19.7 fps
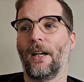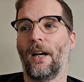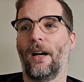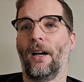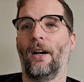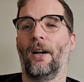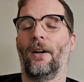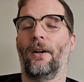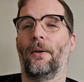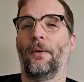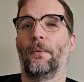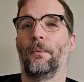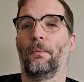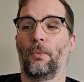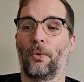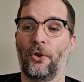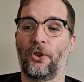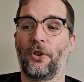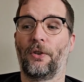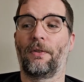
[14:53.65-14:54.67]
um,
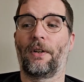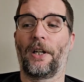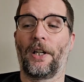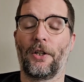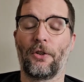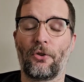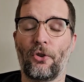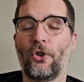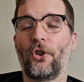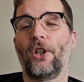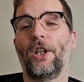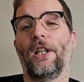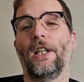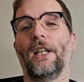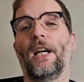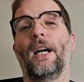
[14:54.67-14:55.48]
was still very interesting.